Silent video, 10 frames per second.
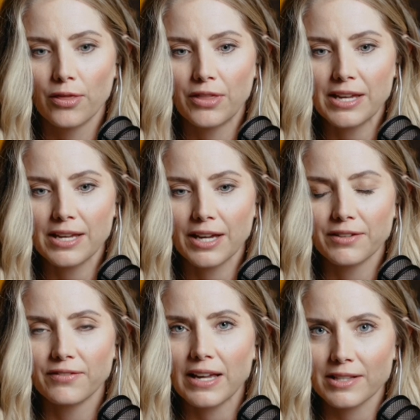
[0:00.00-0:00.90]
the
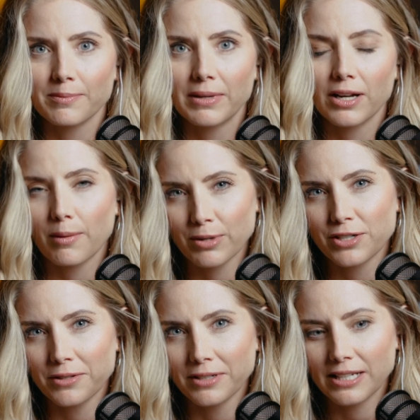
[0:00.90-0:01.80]
advancement
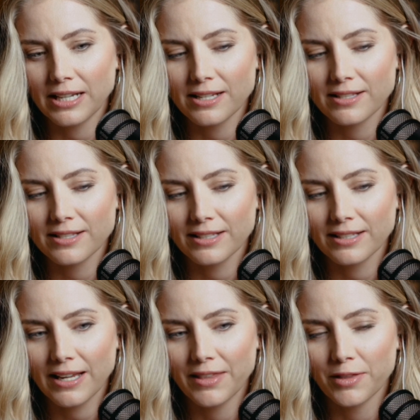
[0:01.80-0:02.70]
opportunities
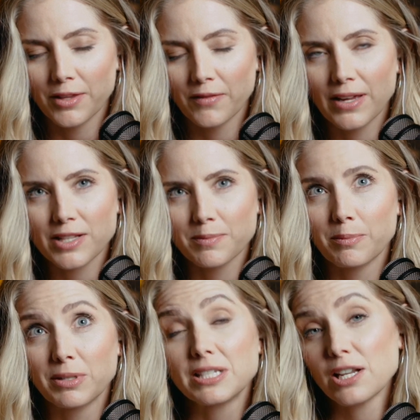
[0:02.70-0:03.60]
and the
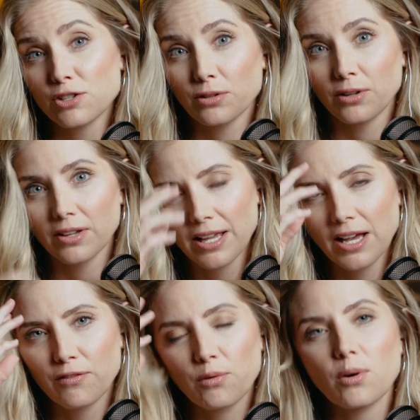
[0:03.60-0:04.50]
advancement potential
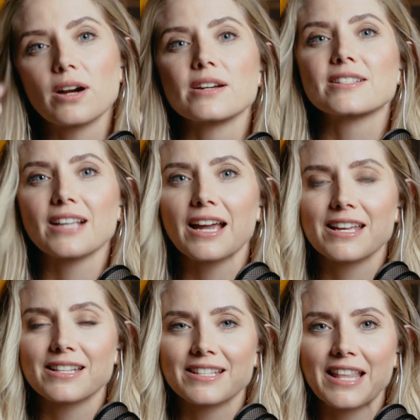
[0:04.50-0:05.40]
for
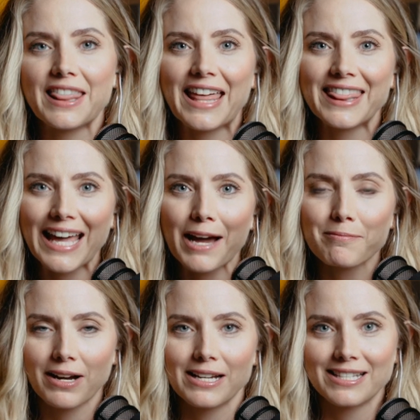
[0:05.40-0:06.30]
science that
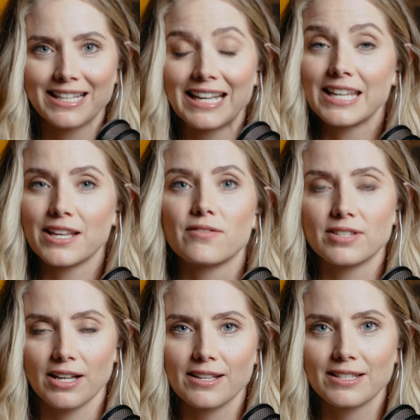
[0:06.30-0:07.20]
mindset
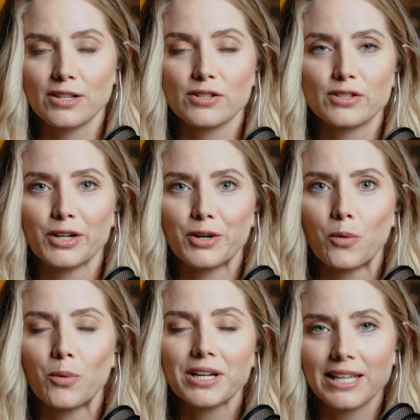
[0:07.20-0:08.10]
gives us. So
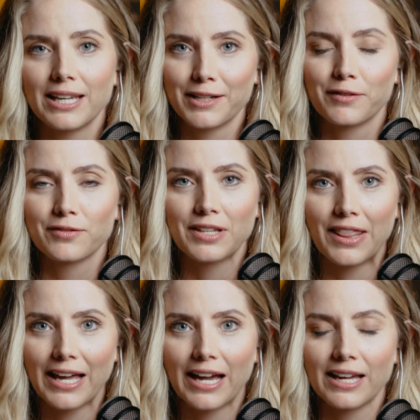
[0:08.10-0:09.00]
what a gift
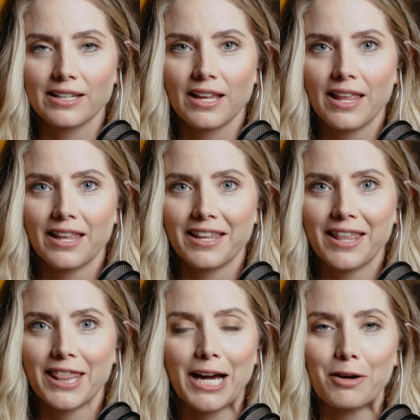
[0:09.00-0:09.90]
that
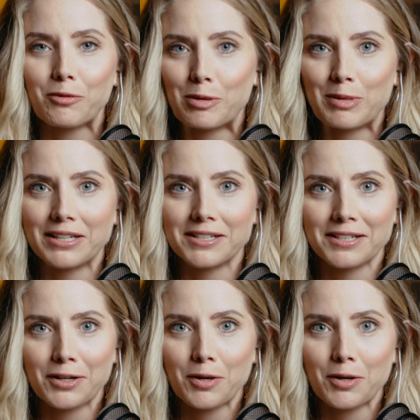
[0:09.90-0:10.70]
woman,